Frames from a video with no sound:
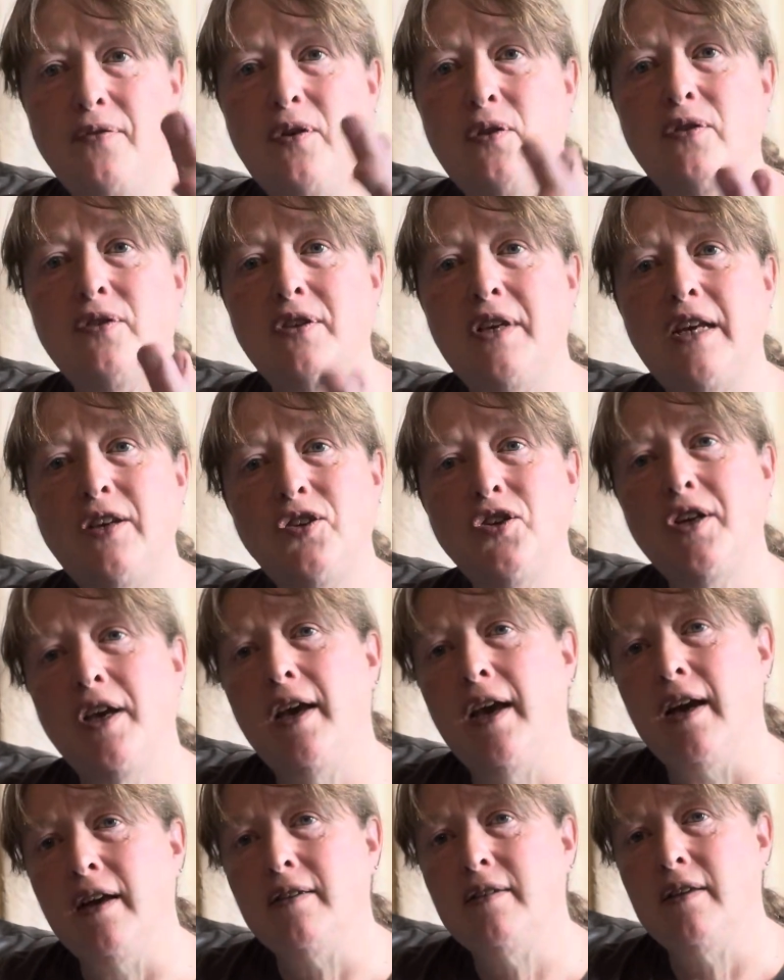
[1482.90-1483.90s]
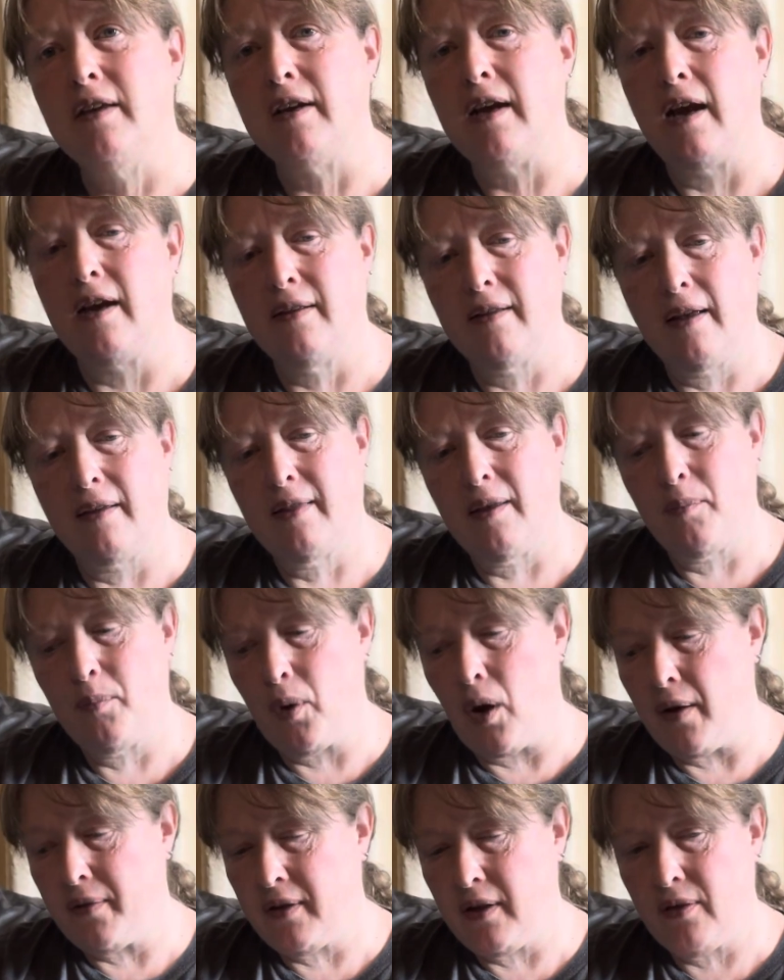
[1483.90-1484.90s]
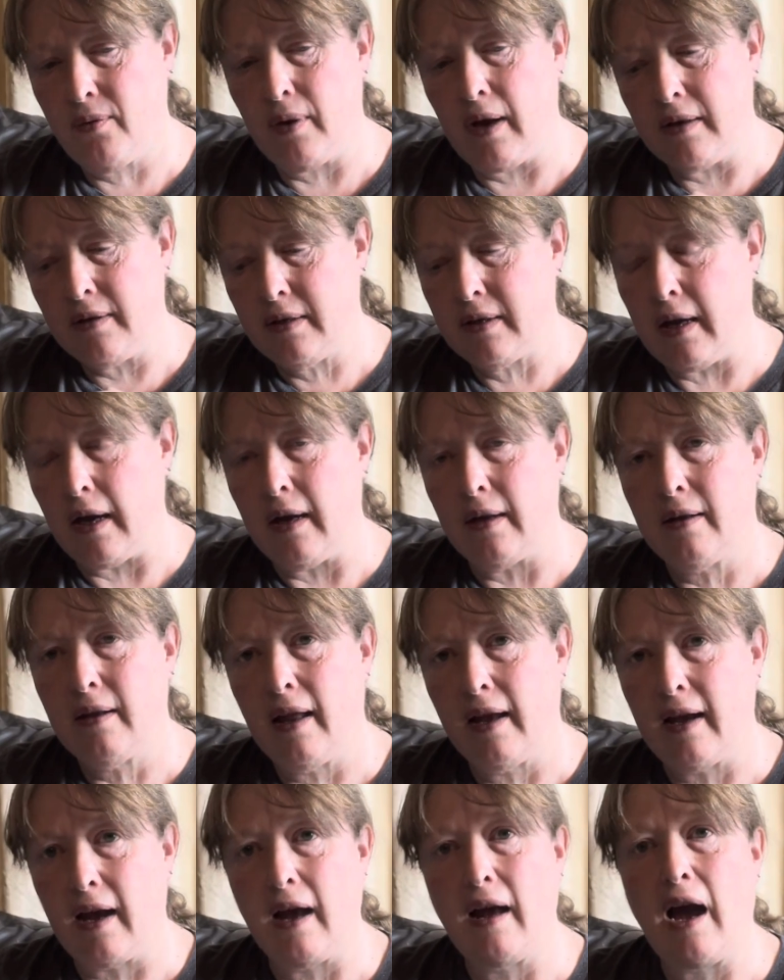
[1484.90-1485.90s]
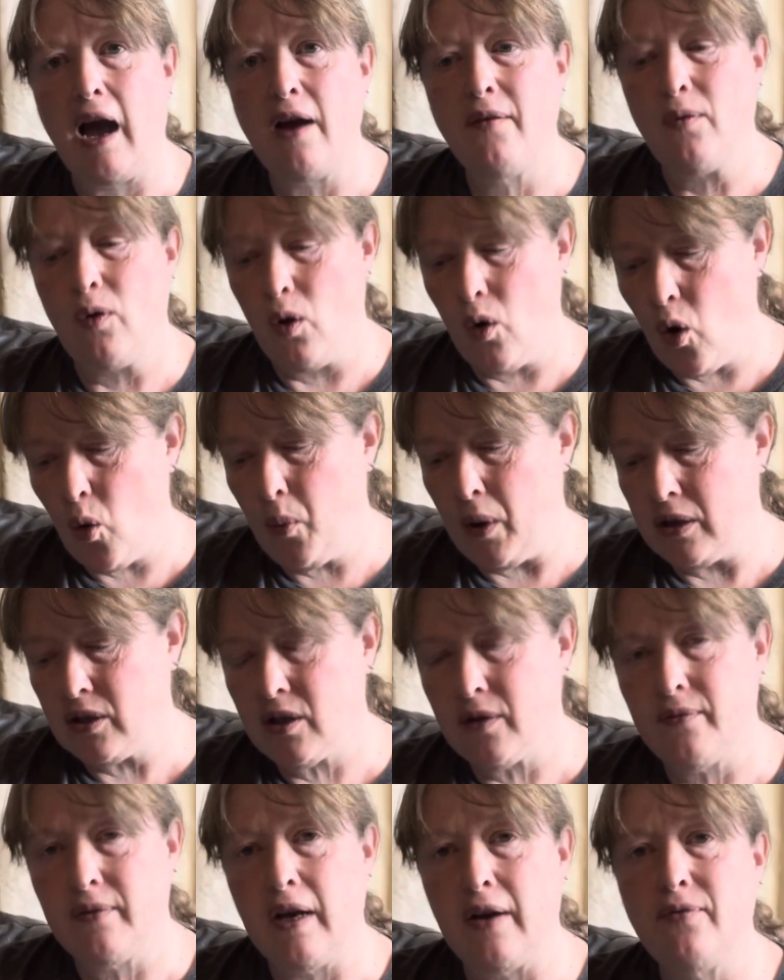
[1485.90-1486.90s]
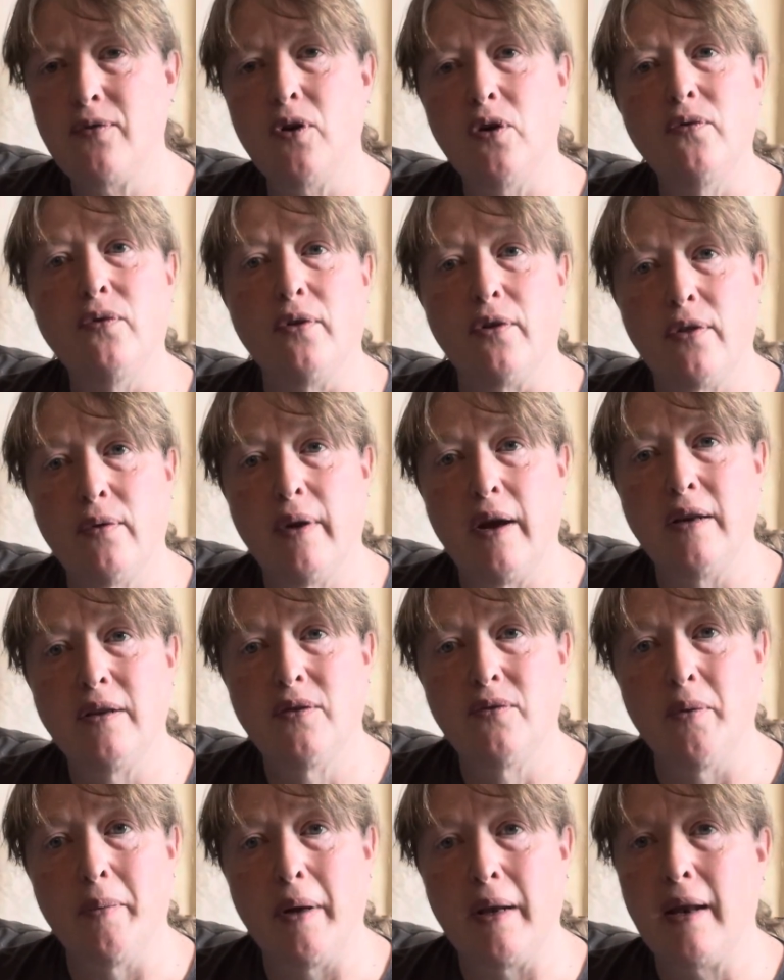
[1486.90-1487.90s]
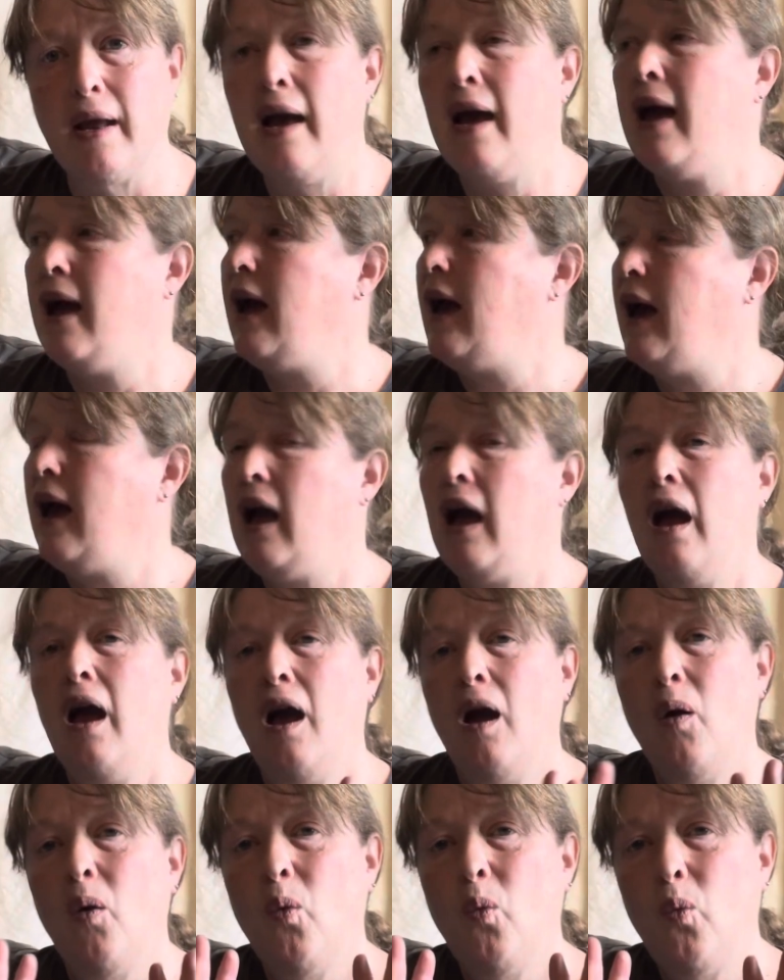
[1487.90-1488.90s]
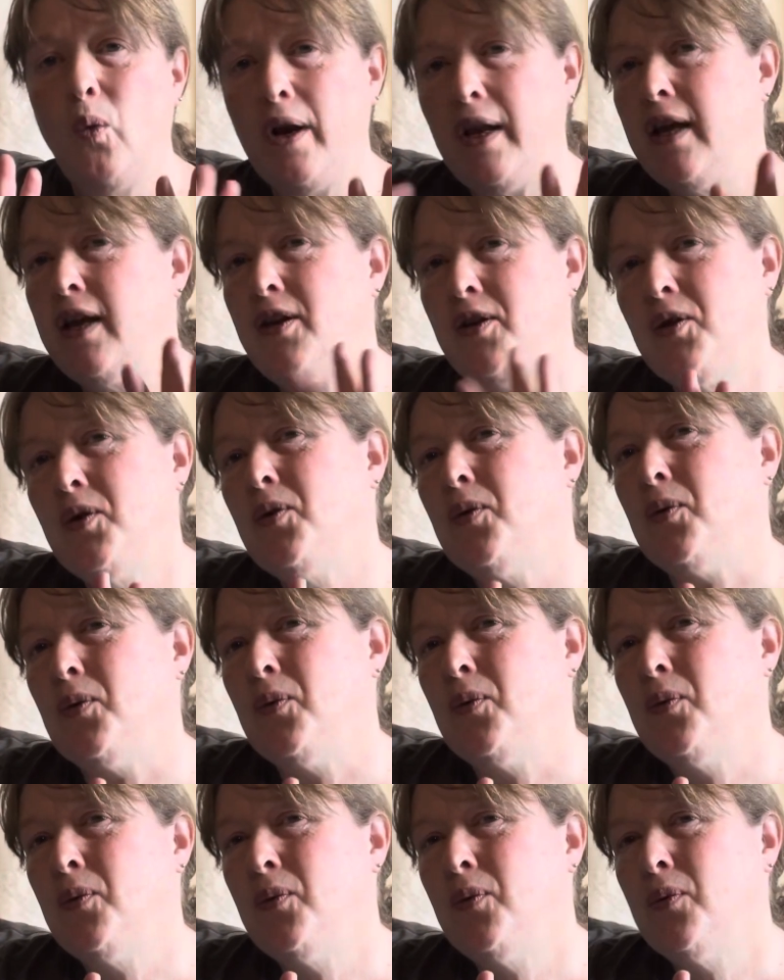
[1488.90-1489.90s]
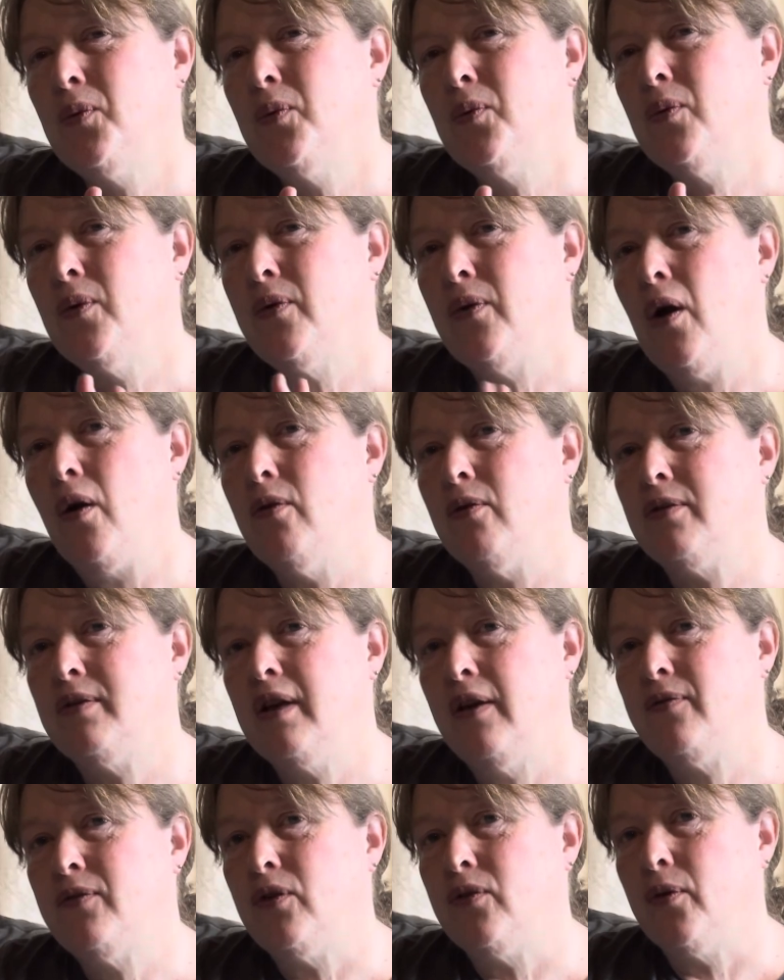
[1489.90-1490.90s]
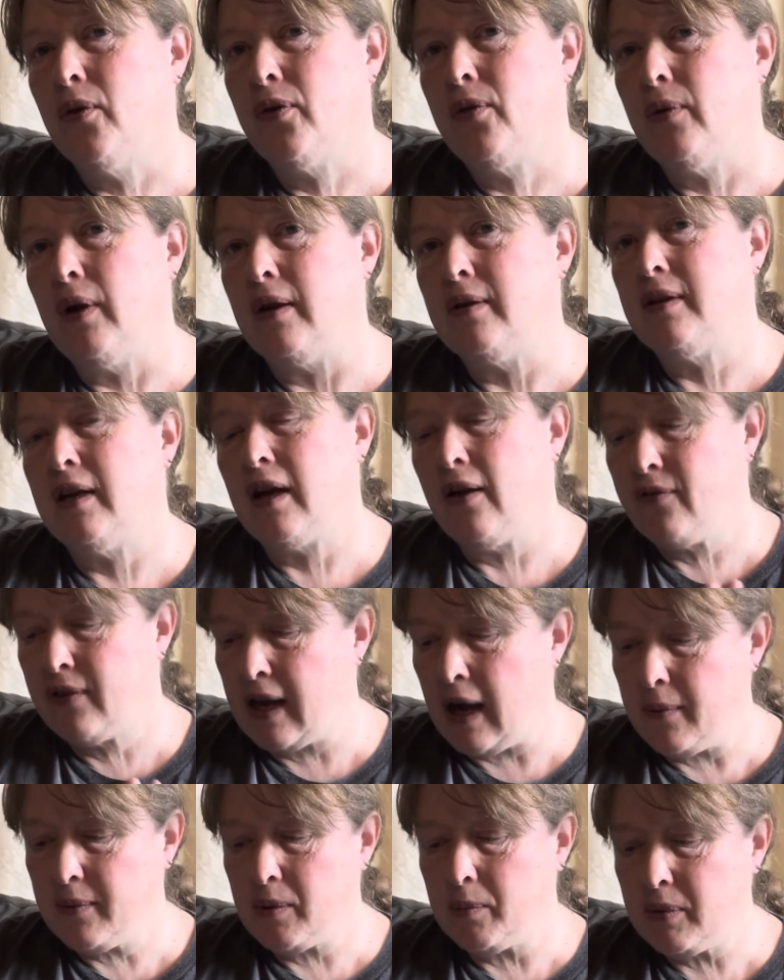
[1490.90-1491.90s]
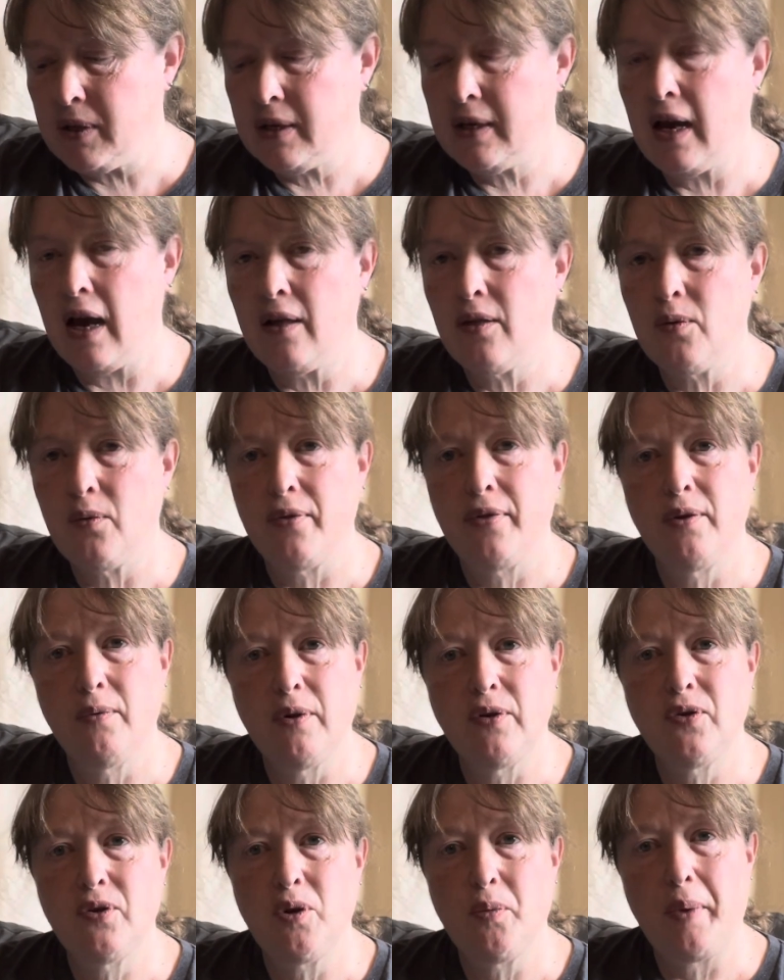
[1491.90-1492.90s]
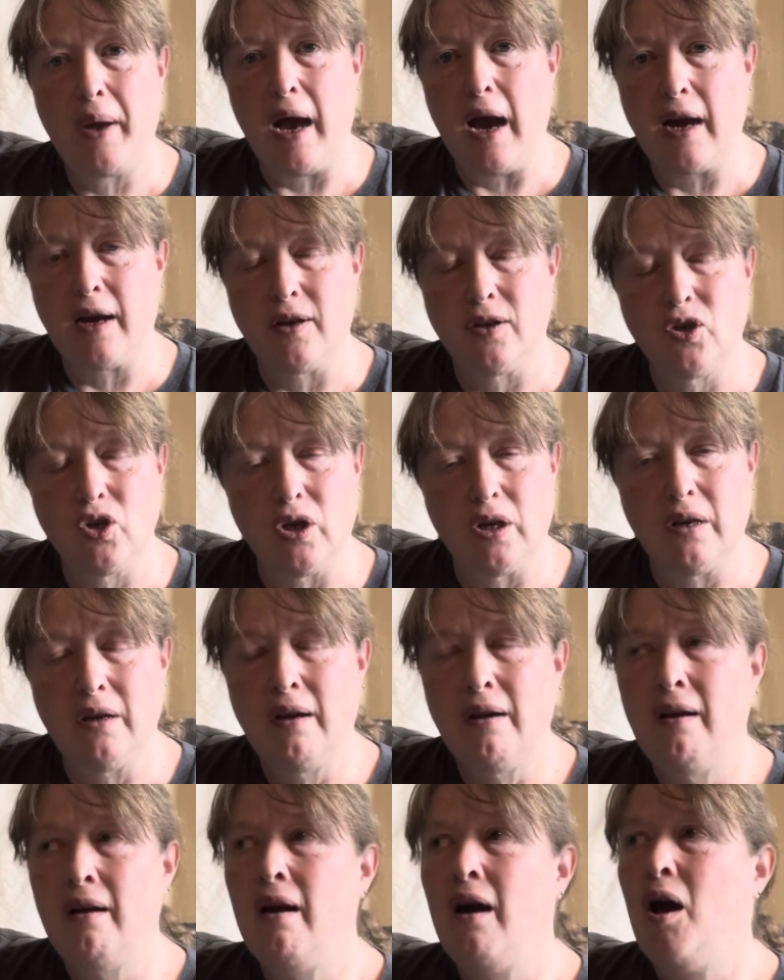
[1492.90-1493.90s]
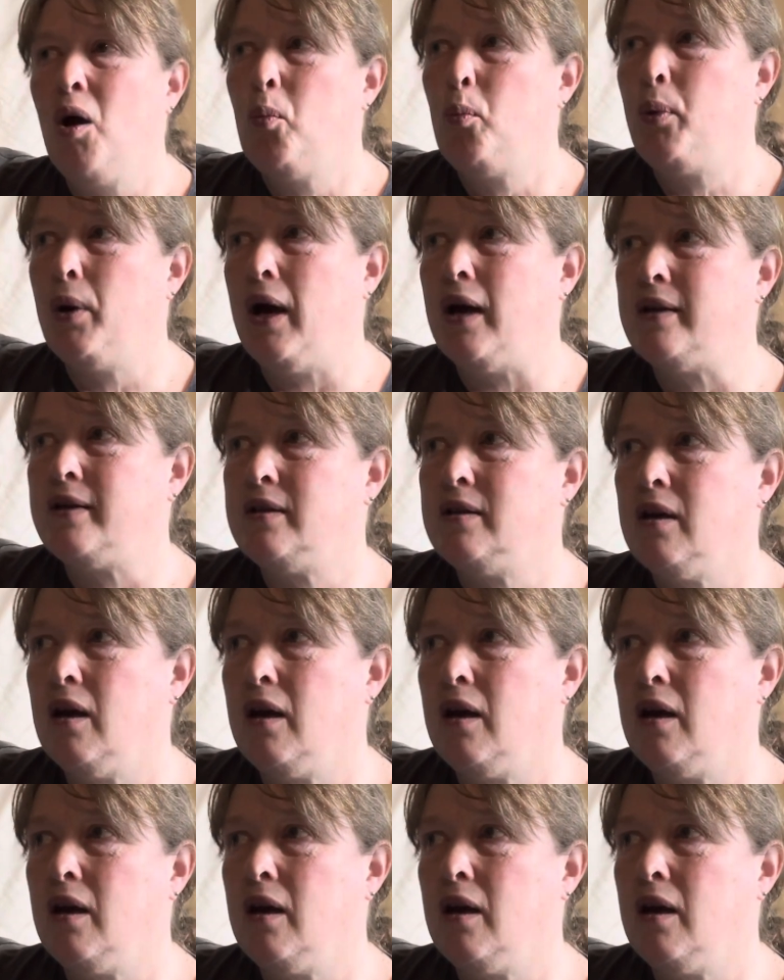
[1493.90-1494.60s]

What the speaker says: you stitch kits, like the Bothy Threads kit, like I have a whole bunch of leftover threads from it. What do you do with all those leftover threads? Like I've kept them together with the original packaging, but